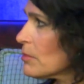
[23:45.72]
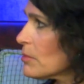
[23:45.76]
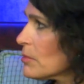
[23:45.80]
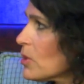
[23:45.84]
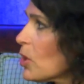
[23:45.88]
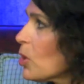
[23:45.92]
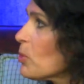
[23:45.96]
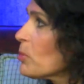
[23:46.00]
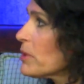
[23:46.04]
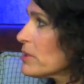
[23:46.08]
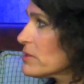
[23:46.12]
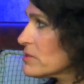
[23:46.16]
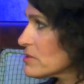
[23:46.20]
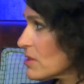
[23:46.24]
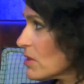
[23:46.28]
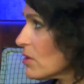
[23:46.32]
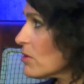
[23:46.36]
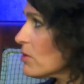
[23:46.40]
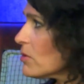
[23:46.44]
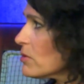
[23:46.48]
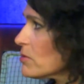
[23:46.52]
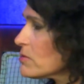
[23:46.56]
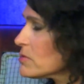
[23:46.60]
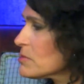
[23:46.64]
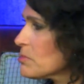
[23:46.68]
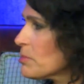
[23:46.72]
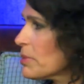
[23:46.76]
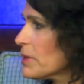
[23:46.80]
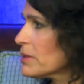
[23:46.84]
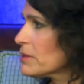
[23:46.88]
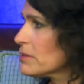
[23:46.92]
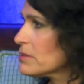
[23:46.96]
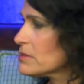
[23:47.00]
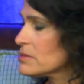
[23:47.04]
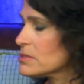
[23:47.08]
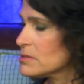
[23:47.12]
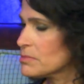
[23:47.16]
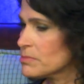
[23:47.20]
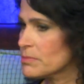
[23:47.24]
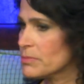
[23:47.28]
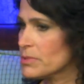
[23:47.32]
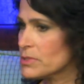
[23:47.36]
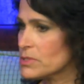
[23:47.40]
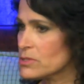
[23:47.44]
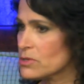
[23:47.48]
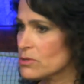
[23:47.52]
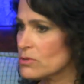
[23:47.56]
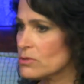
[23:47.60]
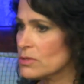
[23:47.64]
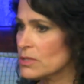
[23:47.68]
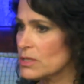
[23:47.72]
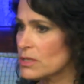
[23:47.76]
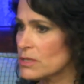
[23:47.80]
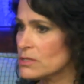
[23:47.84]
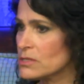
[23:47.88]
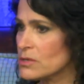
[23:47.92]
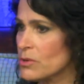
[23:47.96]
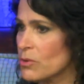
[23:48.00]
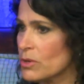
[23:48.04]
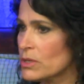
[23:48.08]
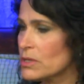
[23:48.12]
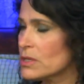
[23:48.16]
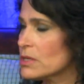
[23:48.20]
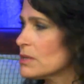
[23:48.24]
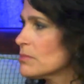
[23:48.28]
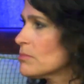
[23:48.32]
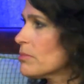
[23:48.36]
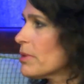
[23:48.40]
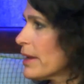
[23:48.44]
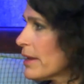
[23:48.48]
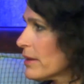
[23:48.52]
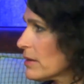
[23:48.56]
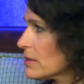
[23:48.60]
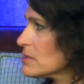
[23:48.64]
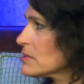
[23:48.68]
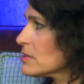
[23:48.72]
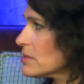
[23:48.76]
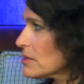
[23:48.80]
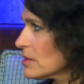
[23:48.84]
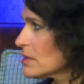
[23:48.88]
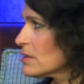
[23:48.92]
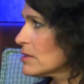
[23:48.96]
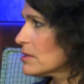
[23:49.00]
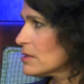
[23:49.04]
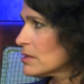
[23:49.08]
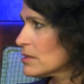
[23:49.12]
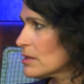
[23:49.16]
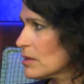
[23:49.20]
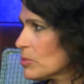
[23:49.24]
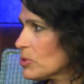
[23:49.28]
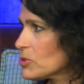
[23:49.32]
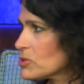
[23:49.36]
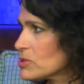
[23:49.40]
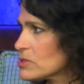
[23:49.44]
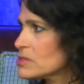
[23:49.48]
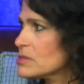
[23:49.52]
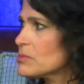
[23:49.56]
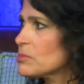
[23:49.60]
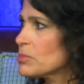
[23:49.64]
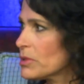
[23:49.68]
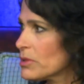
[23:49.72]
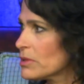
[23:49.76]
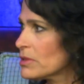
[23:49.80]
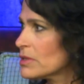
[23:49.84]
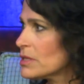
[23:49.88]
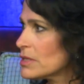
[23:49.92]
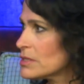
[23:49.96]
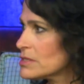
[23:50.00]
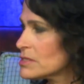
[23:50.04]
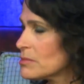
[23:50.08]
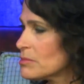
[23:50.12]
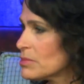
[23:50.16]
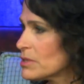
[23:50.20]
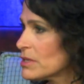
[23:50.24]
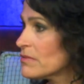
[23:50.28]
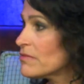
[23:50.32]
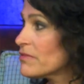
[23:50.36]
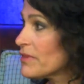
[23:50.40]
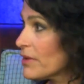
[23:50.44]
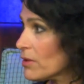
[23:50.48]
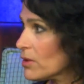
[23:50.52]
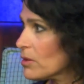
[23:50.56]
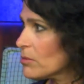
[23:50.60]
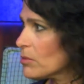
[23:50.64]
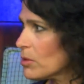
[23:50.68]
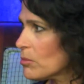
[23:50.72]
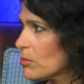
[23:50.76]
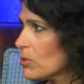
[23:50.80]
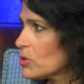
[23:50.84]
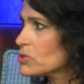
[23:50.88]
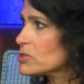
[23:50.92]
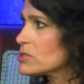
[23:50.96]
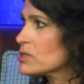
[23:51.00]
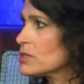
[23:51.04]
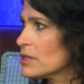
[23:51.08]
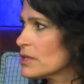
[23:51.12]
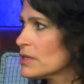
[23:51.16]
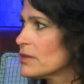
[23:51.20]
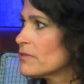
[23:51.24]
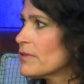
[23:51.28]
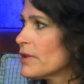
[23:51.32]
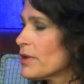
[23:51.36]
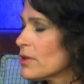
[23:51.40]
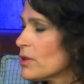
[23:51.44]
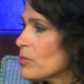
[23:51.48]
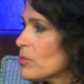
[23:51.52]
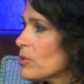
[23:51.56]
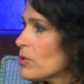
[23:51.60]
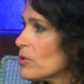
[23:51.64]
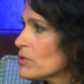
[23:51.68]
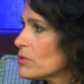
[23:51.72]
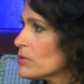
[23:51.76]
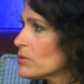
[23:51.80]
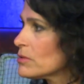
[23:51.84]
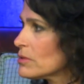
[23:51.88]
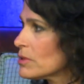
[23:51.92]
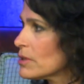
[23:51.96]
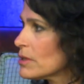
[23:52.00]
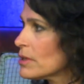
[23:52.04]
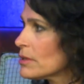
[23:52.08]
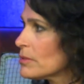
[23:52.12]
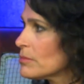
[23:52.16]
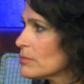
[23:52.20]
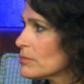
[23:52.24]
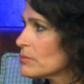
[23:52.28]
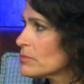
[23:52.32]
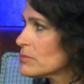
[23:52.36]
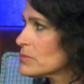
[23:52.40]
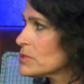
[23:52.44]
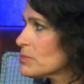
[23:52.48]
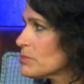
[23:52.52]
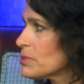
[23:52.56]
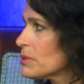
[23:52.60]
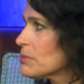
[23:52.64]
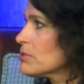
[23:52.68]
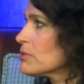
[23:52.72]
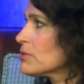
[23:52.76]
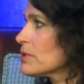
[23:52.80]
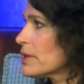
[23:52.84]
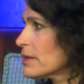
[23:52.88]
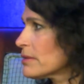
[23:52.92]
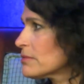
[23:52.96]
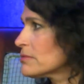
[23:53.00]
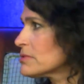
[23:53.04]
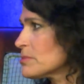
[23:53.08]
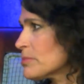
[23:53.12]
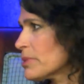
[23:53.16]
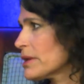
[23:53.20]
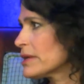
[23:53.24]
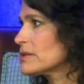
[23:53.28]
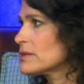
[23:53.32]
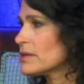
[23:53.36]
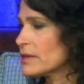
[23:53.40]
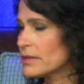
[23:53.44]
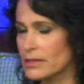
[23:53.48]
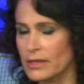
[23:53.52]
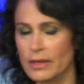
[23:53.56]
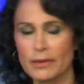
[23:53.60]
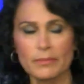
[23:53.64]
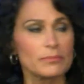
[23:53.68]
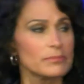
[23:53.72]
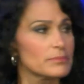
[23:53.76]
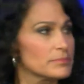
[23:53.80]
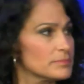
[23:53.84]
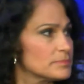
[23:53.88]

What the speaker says: coping skills, but certainly it's going to impact a person's ability to be emotionally available to people that depend on them.